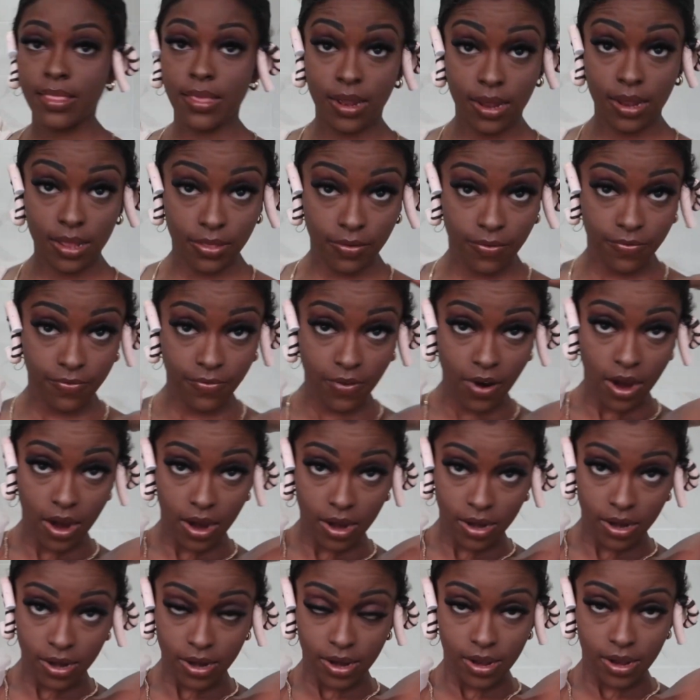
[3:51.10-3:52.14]
then at the
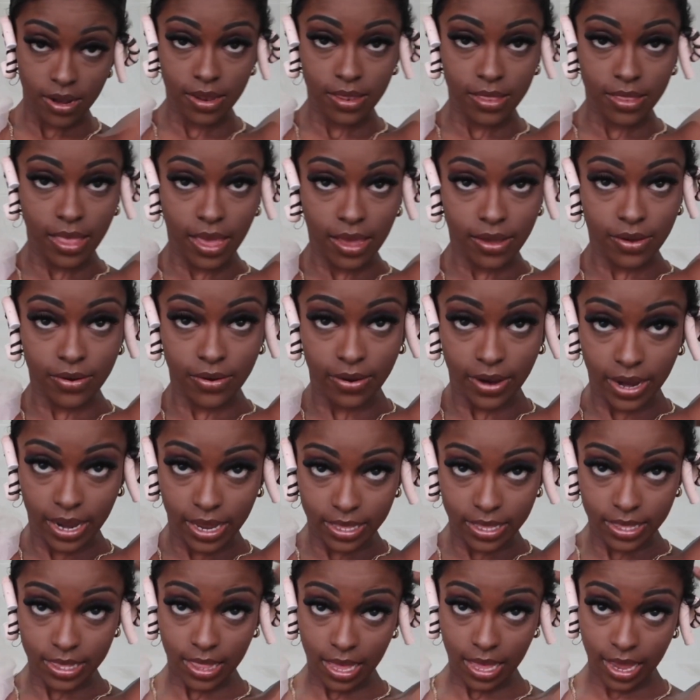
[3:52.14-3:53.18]
front, that
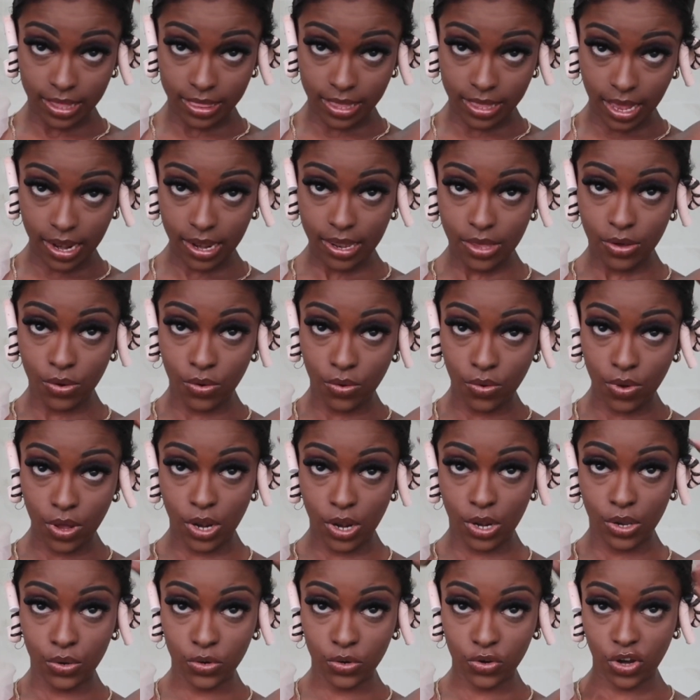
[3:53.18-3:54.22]
creates like that little
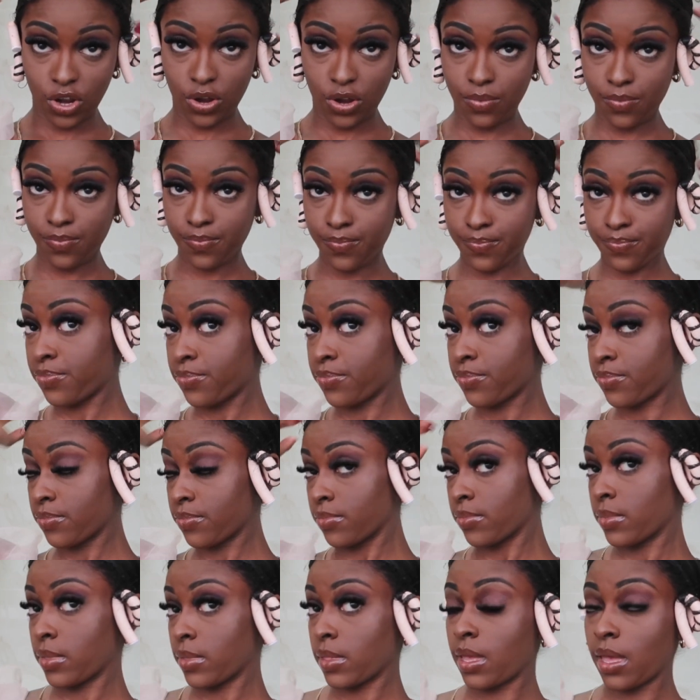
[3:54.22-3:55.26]
illusion
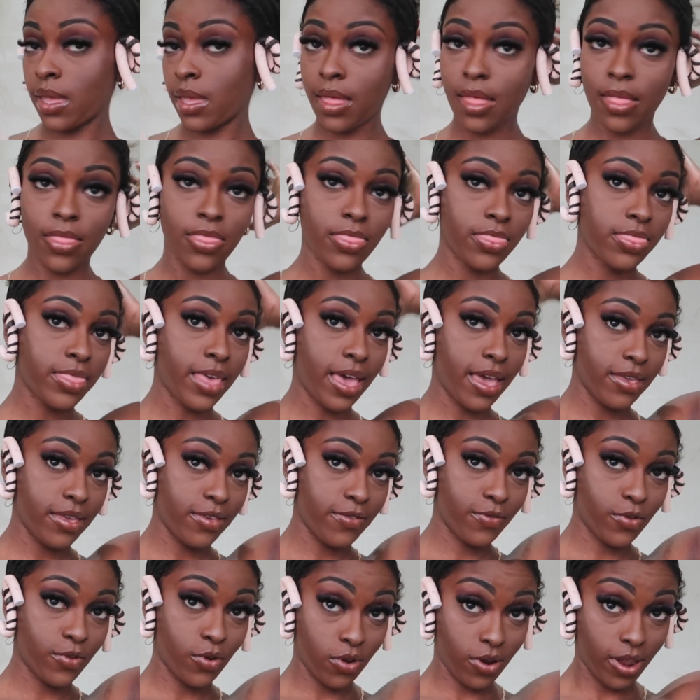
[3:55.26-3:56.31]
that
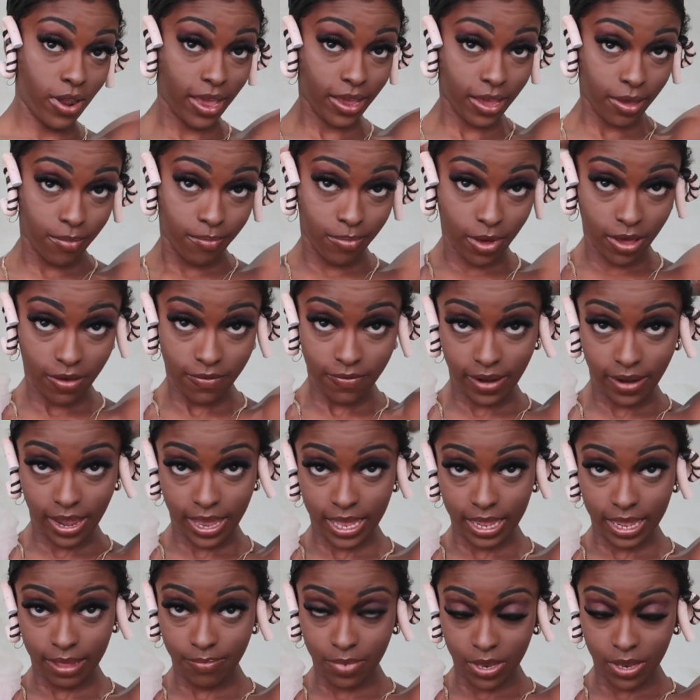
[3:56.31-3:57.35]
you've got like a
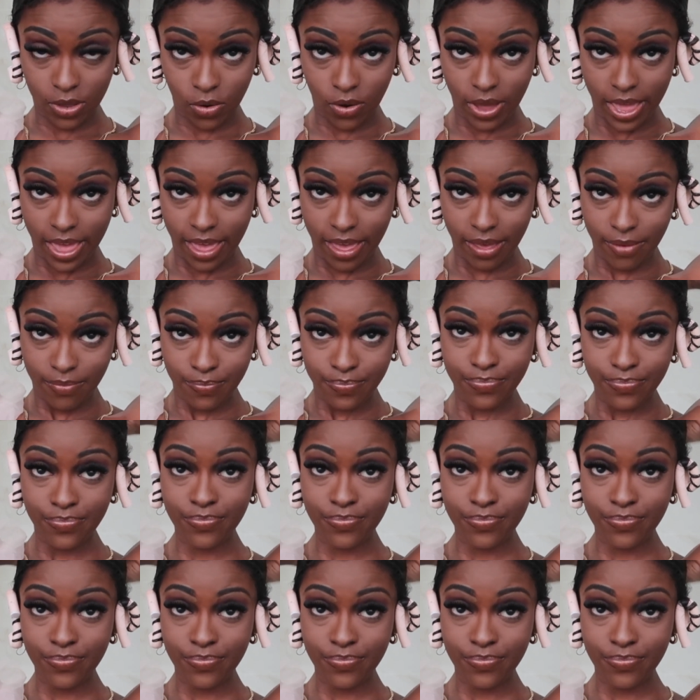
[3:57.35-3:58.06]
butterfly clip in your hair.